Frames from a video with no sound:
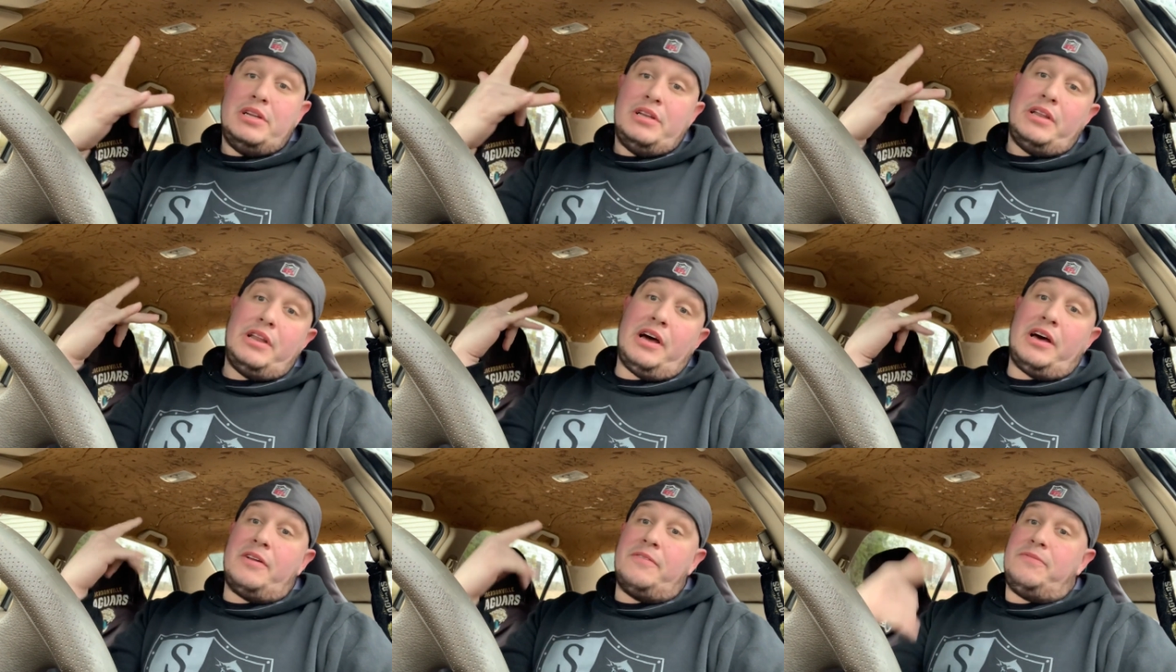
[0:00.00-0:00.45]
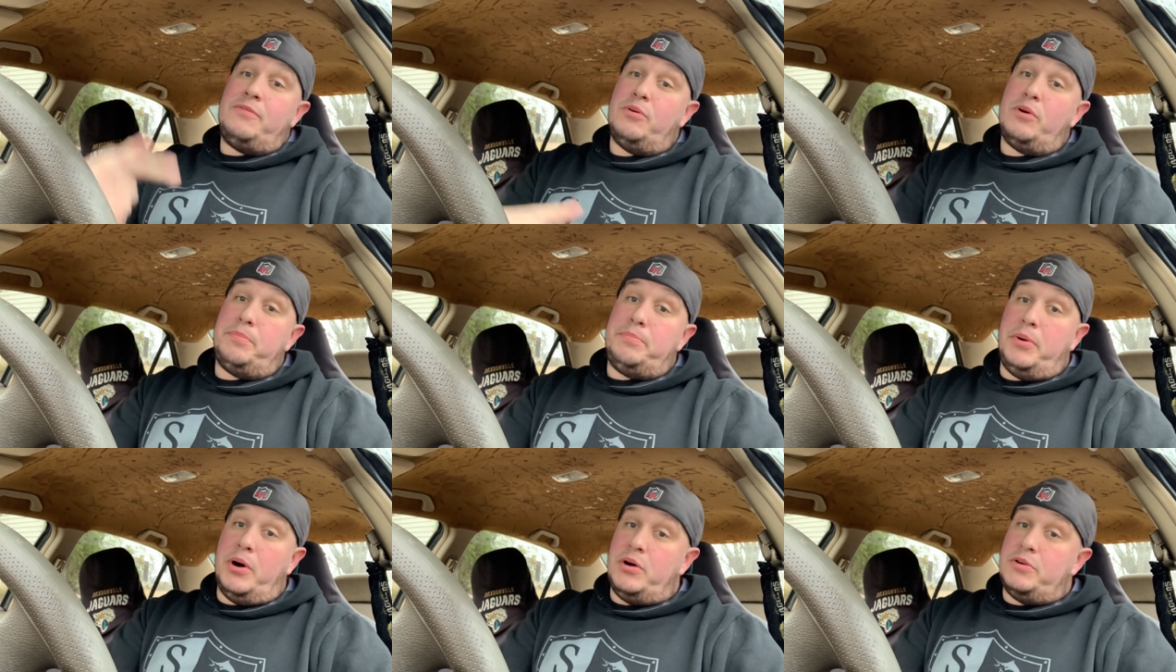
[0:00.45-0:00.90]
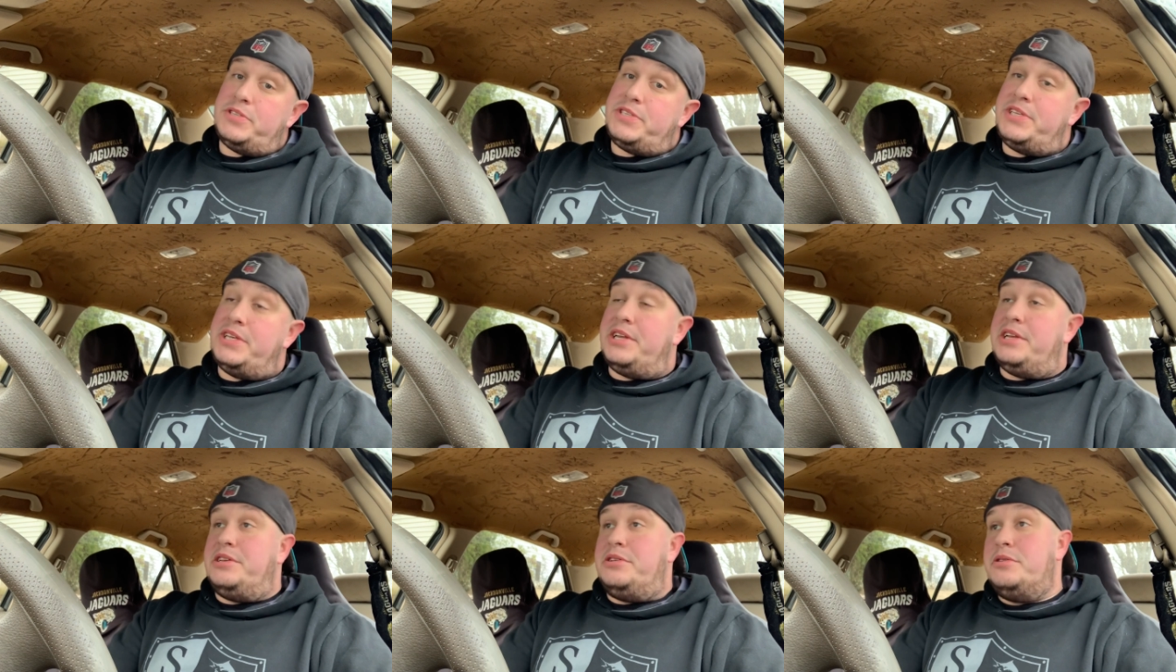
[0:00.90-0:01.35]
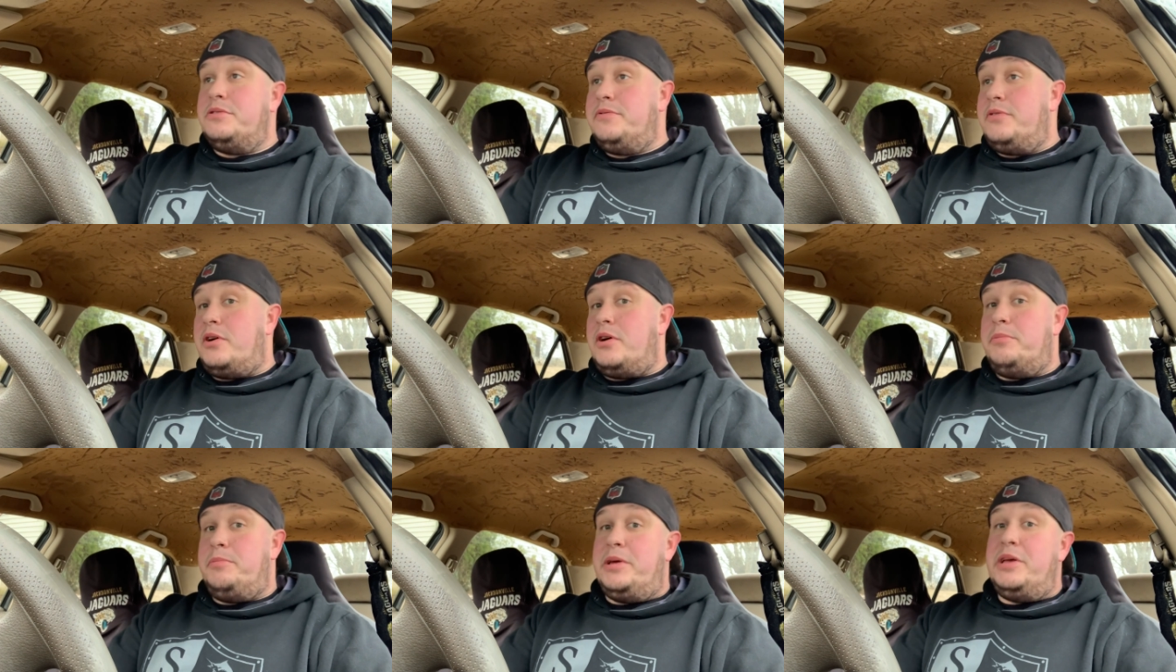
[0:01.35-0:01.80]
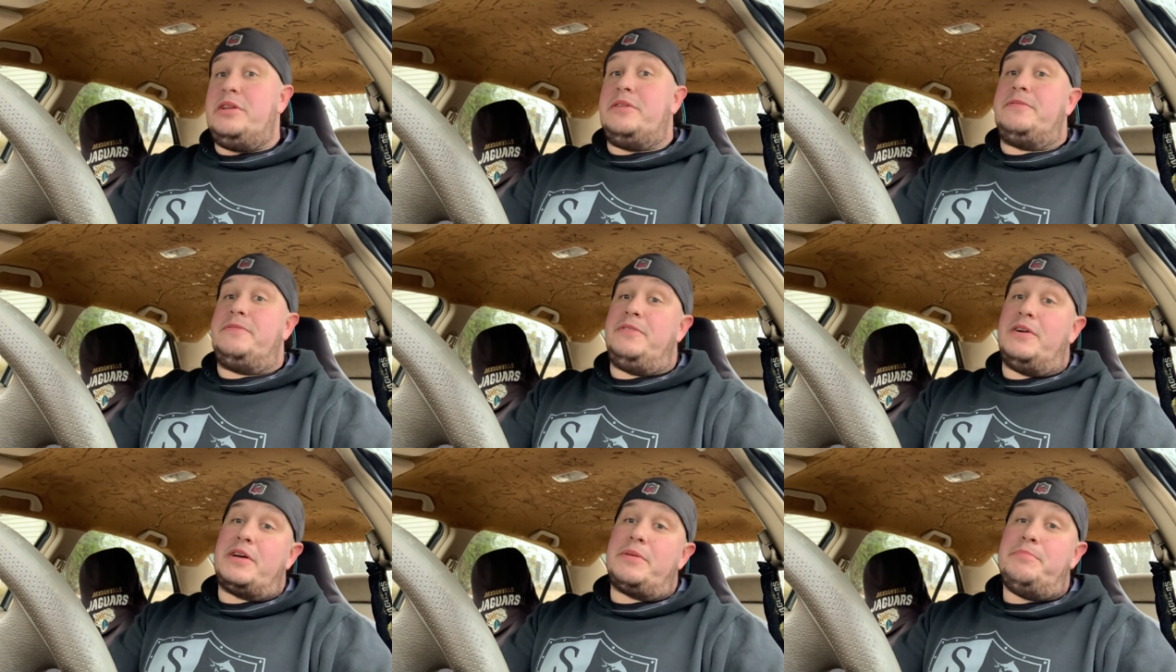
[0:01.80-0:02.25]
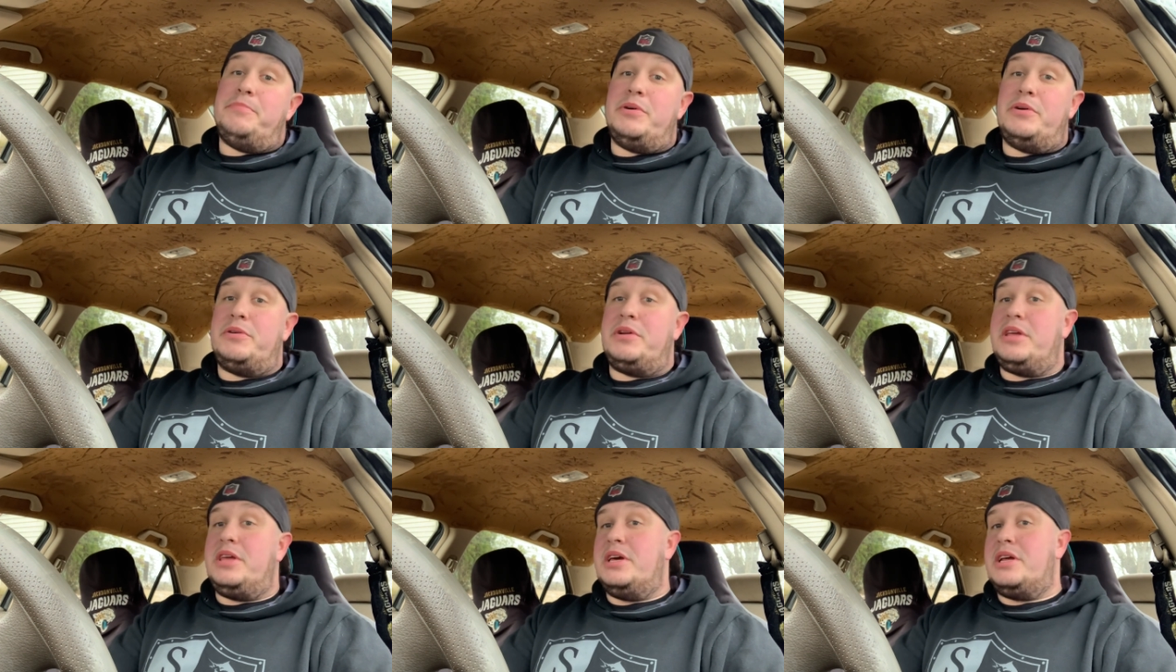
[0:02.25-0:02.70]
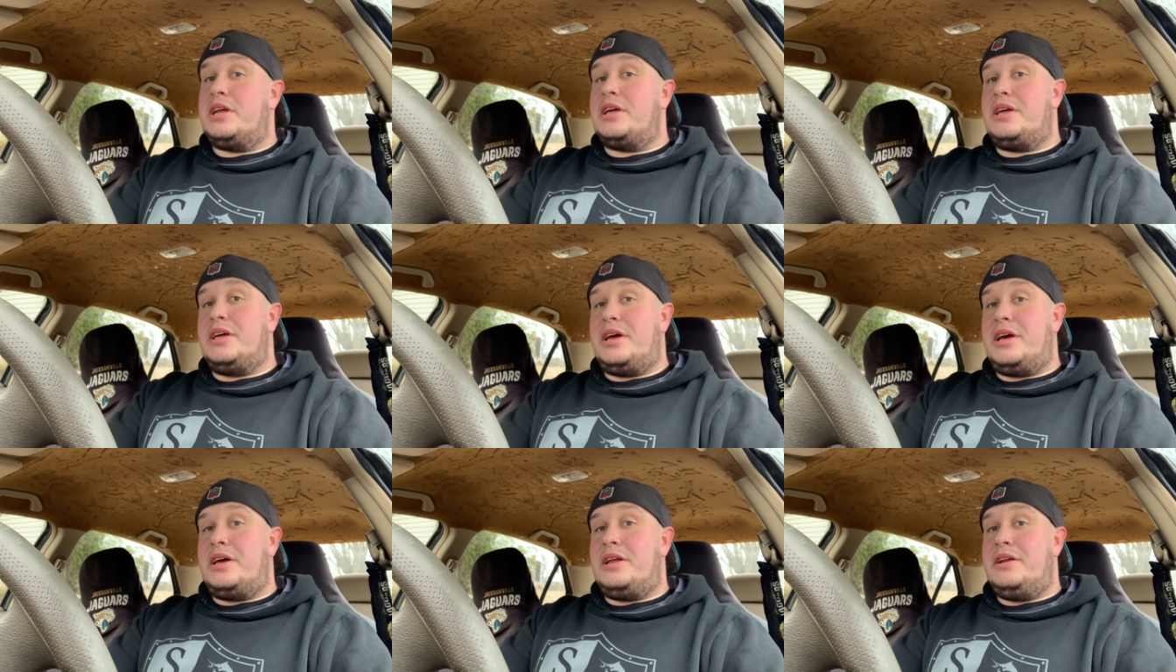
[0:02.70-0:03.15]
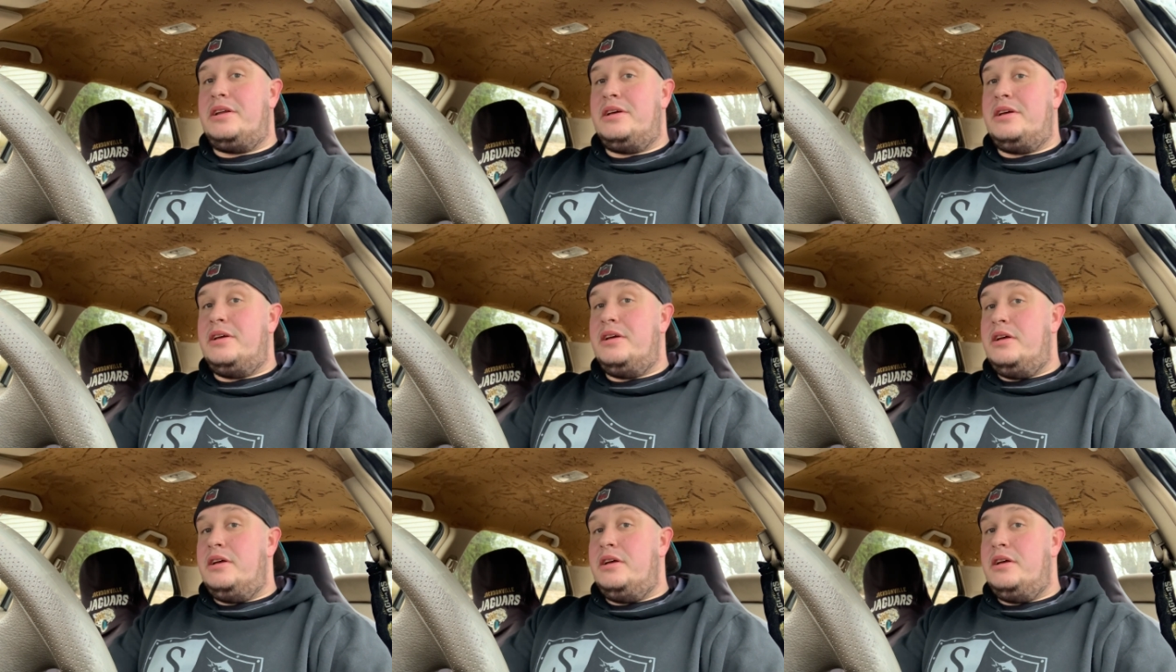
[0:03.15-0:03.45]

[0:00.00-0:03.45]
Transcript: Not in for the Bold City Duval, we in the fucking building yet again.